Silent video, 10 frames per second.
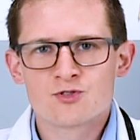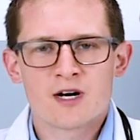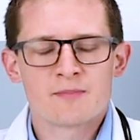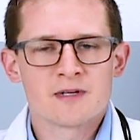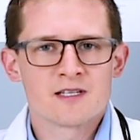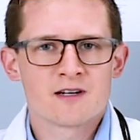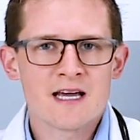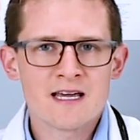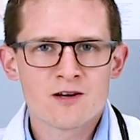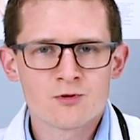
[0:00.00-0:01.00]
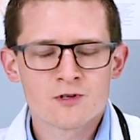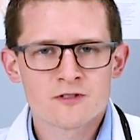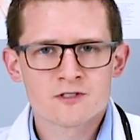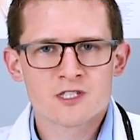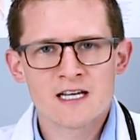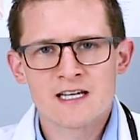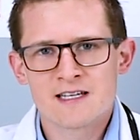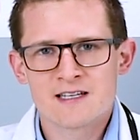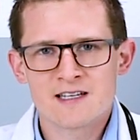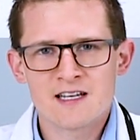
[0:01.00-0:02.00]
and dropping their acorns,
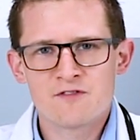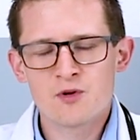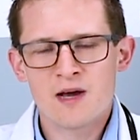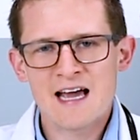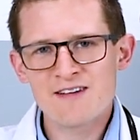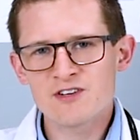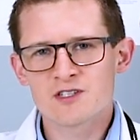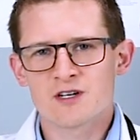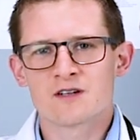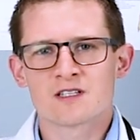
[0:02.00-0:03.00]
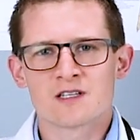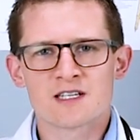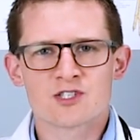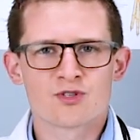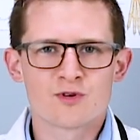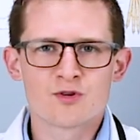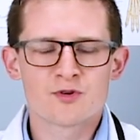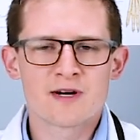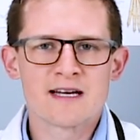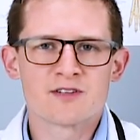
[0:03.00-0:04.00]
and if you have a dog that likes to
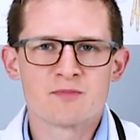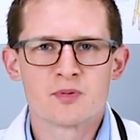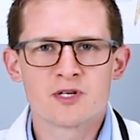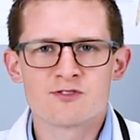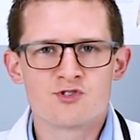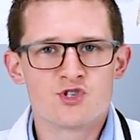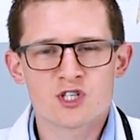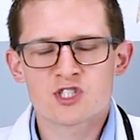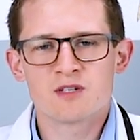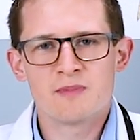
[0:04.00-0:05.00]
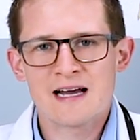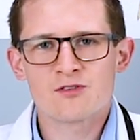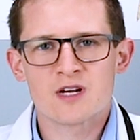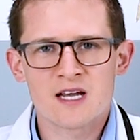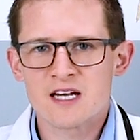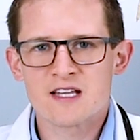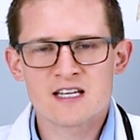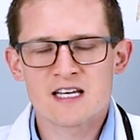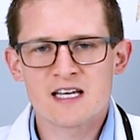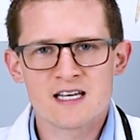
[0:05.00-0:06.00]
roam around and put just about
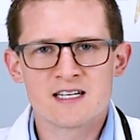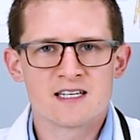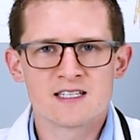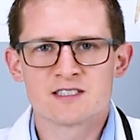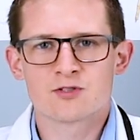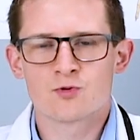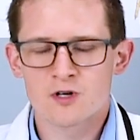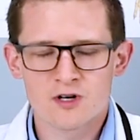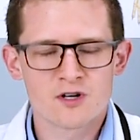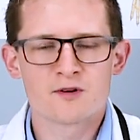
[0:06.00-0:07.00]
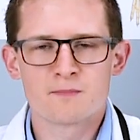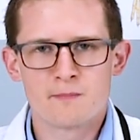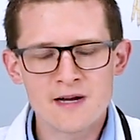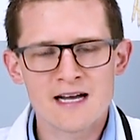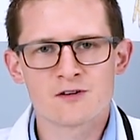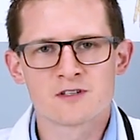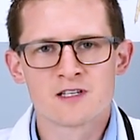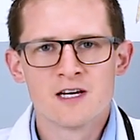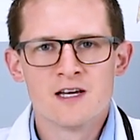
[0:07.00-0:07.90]
anything in his or her mouth,